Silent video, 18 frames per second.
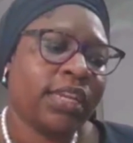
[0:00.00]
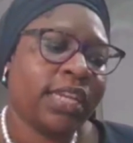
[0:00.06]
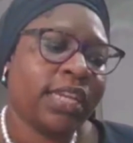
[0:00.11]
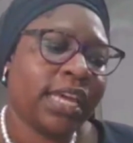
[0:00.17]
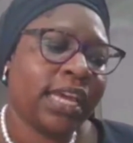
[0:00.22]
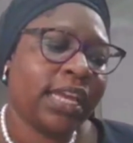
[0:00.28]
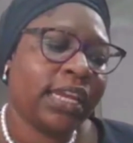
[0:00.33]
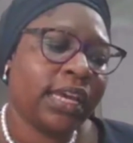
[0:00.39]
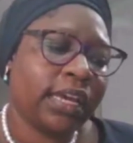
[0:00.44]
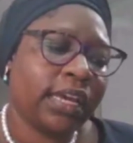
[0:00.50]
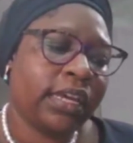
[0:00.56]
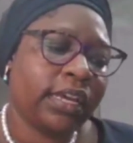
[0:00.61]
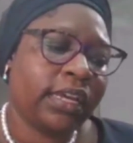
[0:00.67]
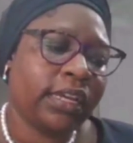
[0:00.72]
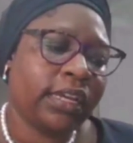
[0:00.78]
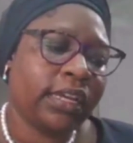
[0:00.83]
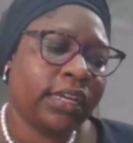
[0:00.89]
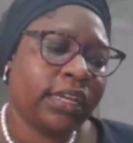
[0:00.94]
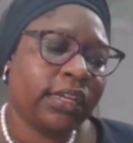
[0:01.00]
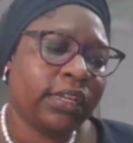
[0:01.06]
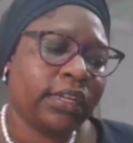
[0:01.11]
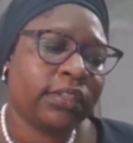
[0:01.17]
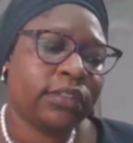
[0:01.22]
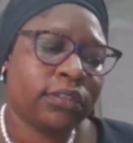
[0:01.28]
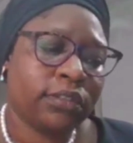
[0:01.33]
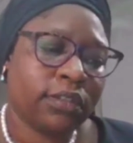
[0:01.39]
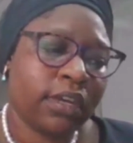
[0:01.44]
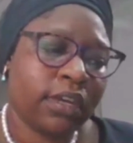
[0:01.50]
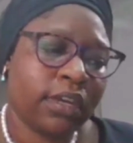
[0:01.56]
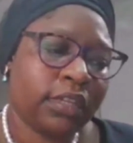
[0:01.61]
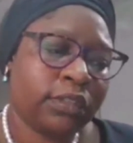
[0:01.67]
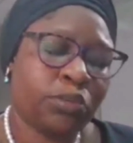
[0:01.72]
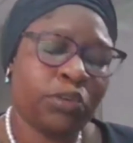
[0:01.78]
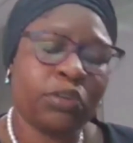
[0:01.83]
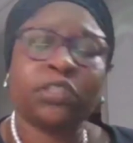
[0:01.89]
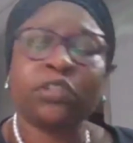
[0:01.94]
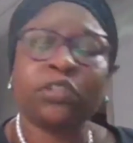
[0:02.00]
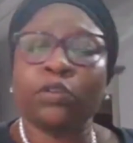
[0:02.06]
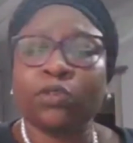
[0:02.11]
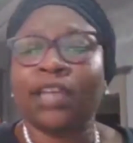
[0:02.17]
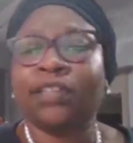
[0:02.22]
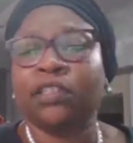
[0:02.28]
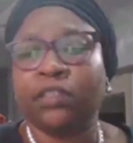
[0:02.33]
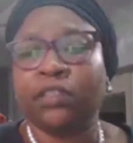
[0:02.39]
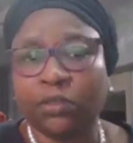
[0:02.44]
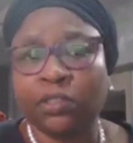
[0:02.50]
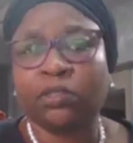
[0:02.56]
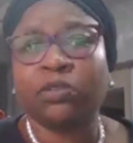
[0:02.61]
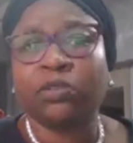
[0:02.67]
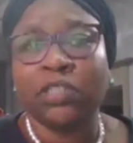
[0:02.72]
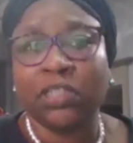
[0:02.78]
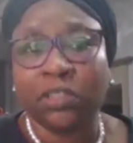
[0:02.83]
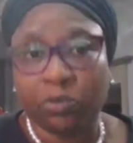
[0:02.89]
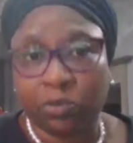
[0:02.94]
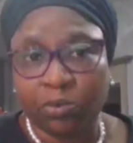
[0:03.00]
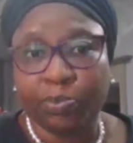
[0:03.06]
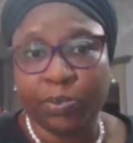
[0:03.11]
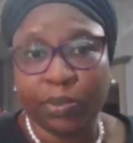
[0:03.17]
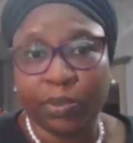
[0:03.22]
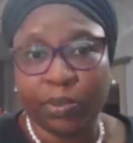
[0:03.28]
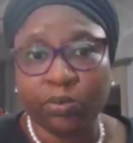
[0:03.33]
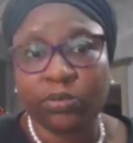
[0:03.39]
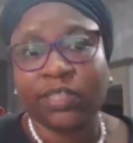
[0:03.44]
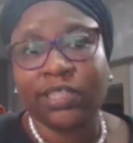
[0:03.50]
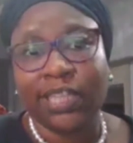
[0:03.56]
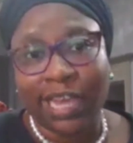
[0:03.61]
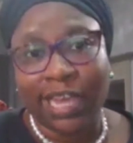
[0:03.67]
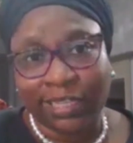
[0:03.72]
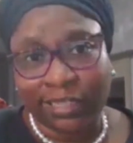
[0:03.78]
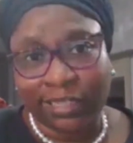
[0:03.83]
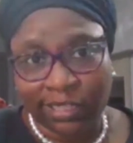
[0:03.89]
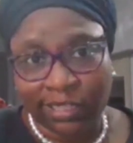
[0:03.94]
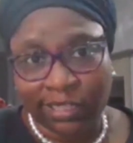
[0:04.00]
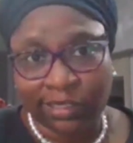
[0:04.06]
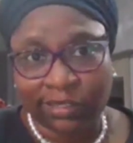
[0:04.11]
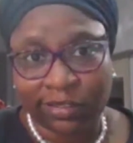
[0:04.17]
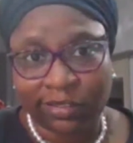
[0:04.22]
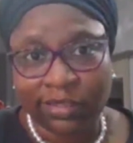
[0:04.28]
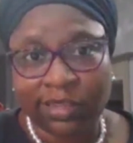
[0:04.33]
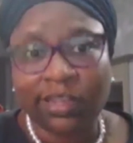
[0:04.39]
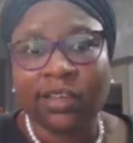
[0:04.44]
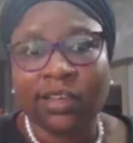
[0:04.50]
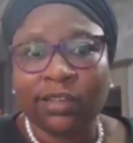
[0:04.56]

Then a trustee also has a duty to distribute the assets